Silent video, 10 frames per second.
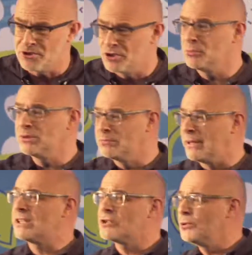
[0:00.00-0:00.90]
doubled
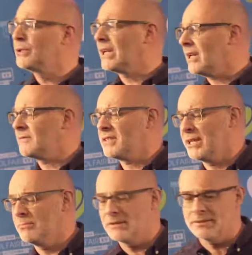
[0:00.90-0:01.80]
by 2.5
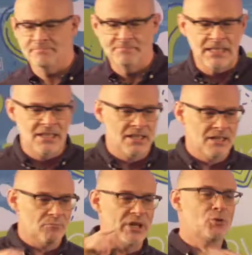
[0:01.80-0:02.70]
times.
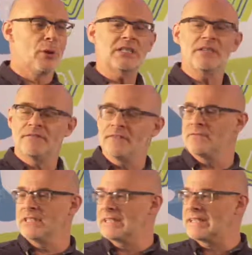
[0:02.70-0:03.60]
By
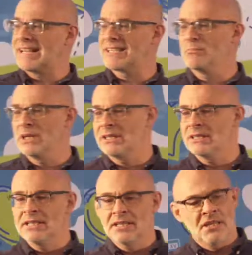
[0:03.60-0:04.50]
2050, it's estimated
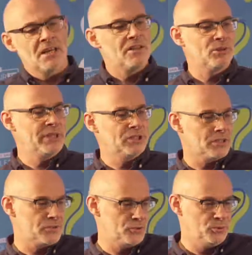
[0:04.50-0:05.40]
there'll be
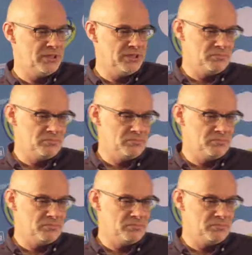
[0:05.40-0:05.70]
another 2 billion